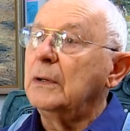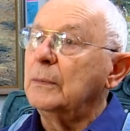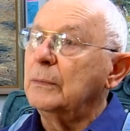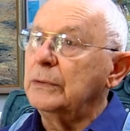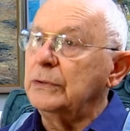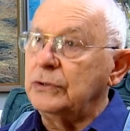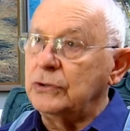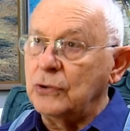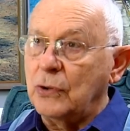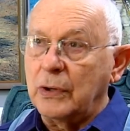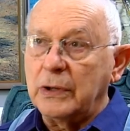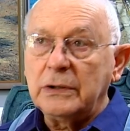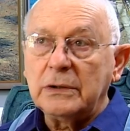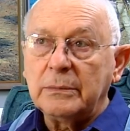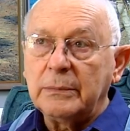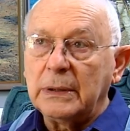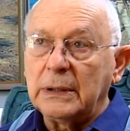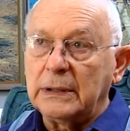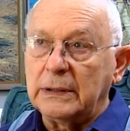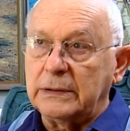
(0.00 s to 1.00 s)
would join the
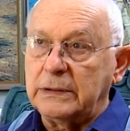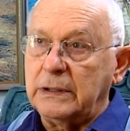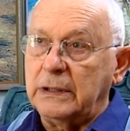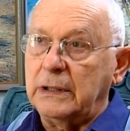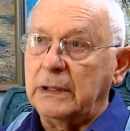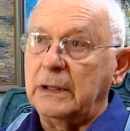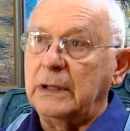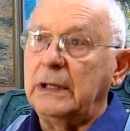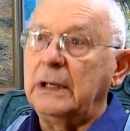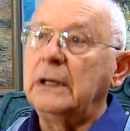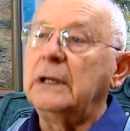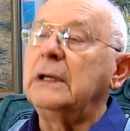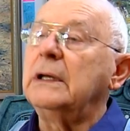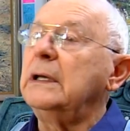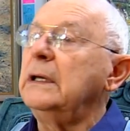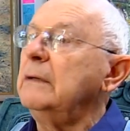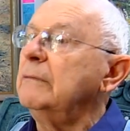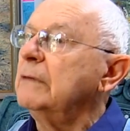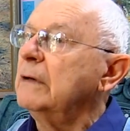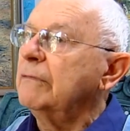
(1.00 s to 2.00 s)
military,
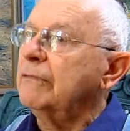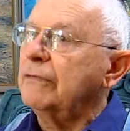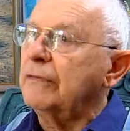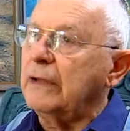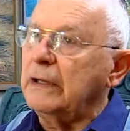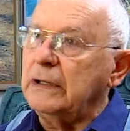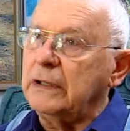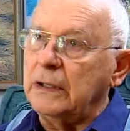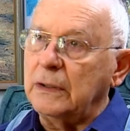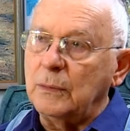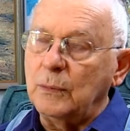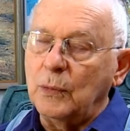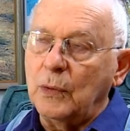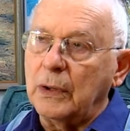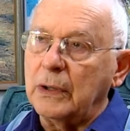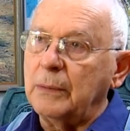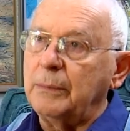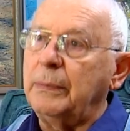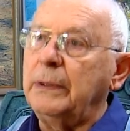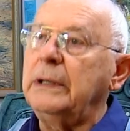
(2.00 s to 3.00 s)
even if they didn't
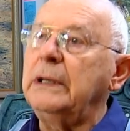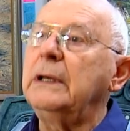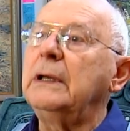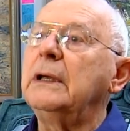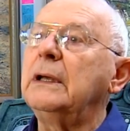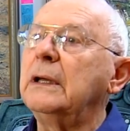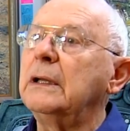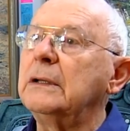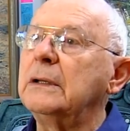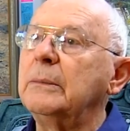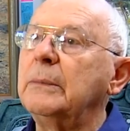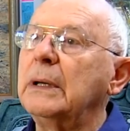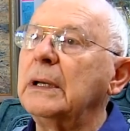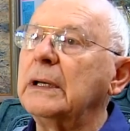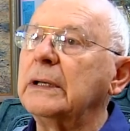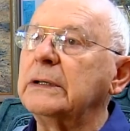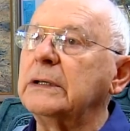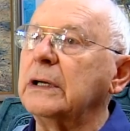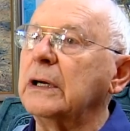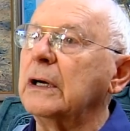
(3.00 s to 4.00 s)
want to be in the
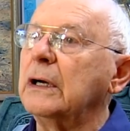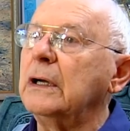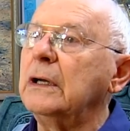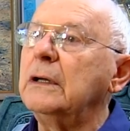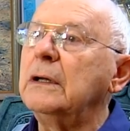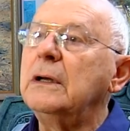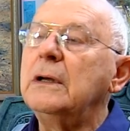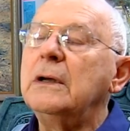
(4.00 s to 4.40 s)
military